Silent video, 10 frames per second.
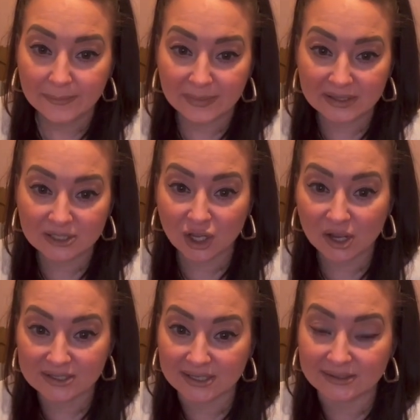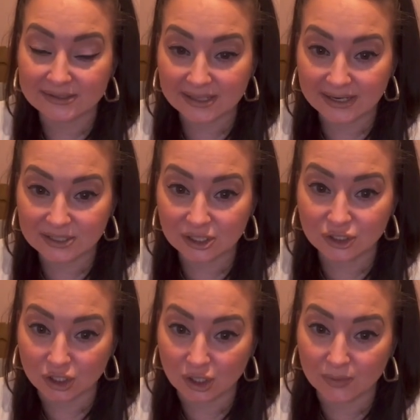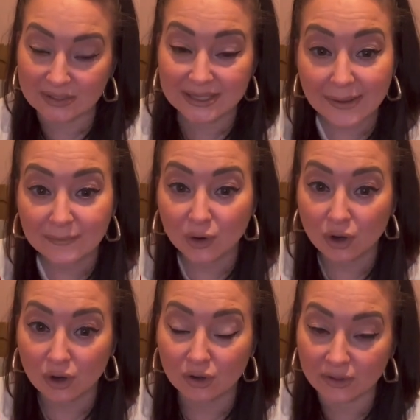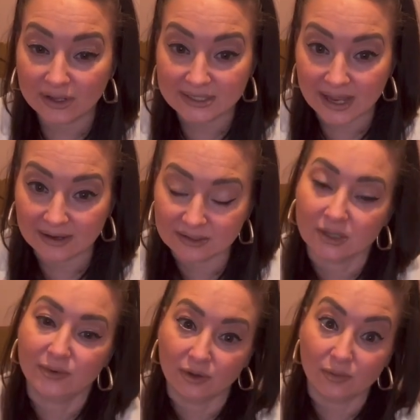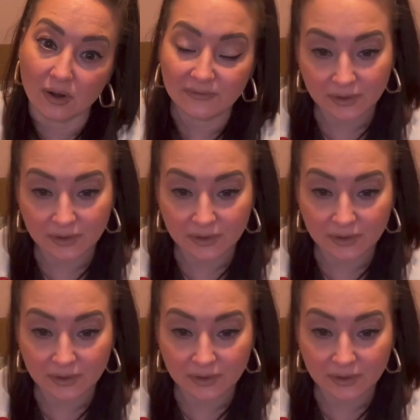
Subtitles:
Peter Kurten did do 10 more other attacks that we know of,